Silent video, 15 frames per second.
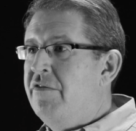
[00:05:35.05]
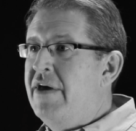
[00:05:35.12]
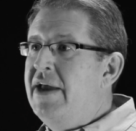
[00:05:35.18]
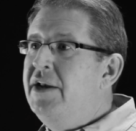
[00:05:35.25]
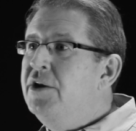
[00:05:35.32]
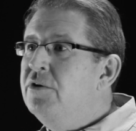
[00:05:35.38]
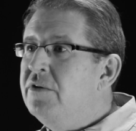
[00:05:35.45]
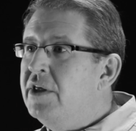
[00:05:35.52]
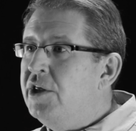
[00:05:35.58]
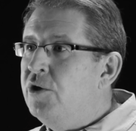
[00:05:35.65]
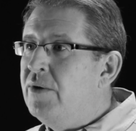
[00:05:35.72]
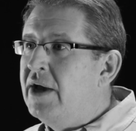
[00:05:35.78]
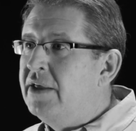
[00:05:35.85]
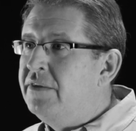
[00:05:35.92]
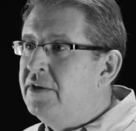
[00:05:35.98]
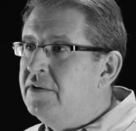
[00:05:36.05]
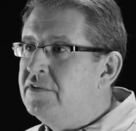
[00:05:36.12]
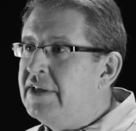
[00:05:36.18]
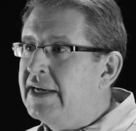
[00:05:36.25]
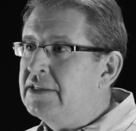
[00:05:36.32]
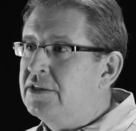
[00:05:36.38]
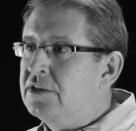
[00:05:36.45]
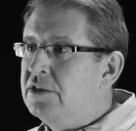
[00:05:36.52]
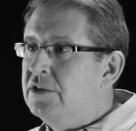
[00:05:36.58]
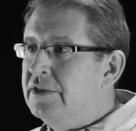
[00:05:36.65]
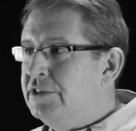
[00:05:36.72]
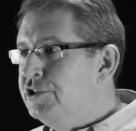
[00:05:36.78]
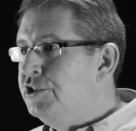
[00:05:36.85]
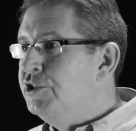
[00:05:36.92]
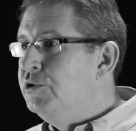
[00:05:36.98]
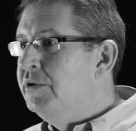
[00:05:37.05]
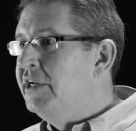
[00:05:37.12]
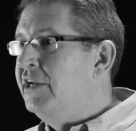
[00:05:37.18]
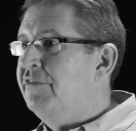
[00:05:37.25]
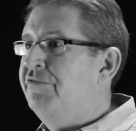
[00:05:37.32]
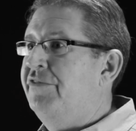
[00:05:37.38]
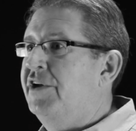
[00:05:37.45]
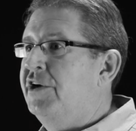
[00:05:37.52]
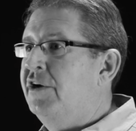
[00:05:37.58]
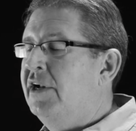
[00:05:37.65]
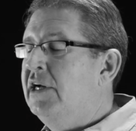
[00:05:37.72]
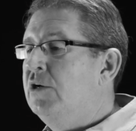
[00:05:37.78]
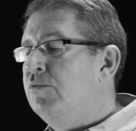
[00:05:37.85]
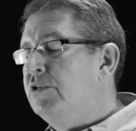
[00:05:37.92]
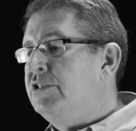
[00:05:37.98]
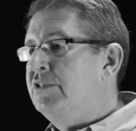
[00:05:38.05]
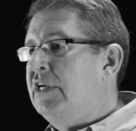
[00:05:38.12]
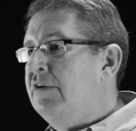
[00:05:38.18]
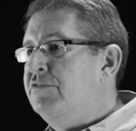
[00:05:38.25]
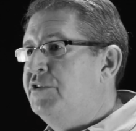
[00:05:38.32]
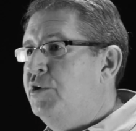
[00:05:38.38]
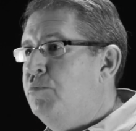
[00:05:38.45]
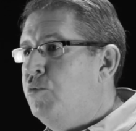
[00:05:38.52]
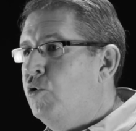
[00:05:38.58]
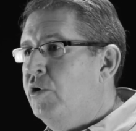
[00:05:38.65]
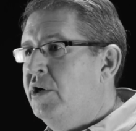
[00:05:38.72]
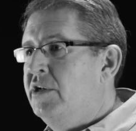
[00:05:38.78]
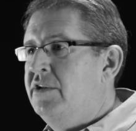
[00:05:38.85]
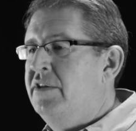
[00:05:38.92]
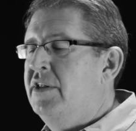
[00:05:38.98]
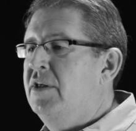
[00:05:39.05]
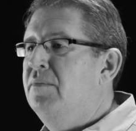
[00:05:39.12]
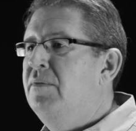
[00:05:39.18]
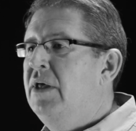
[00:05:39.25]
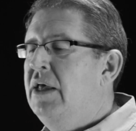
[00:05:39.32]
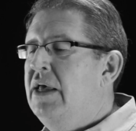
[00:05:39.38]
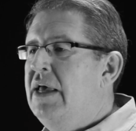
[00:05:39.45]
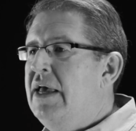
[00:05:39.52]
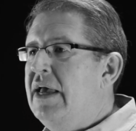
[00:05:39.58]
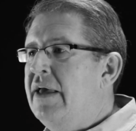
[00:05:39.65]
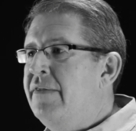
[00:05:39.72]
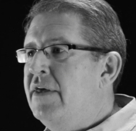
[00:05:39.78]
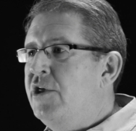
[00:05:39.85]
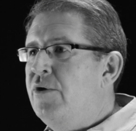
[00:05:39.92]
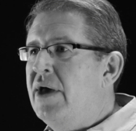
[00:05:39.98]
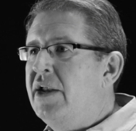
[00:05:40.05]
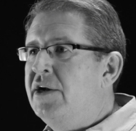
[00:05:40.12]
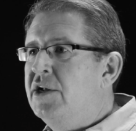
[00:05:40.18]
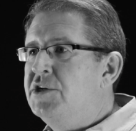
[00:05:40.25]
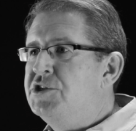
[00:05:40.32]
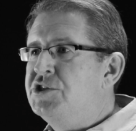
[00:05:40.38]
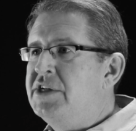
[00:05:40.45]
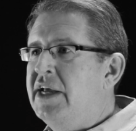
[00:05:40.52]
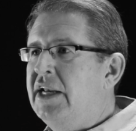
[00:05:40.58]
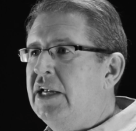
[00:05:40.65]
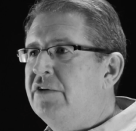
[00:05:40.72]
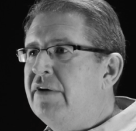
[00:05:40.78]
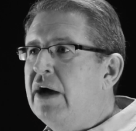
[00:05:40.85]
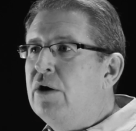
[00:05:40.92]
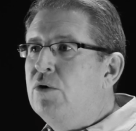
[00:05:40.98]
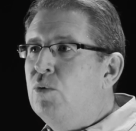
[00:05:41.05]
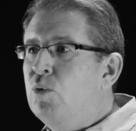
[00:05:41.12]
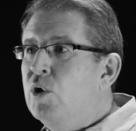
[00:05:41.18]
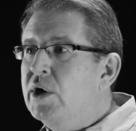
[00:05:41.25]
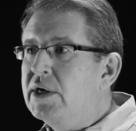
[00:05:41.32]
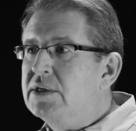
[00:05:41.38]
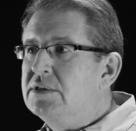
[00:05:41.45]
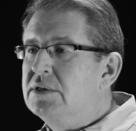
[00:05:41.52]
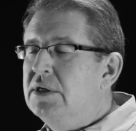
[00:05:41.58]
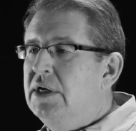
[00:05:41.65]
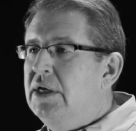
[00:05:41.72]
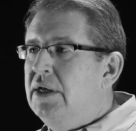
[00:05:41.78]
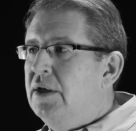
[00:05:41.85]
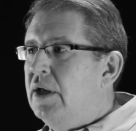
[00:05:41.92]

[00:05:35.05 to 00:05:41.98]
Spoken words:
They knew that you had the technical ingenuity to figure it out, which is obviously important to them, and that you had an understanding of how it works.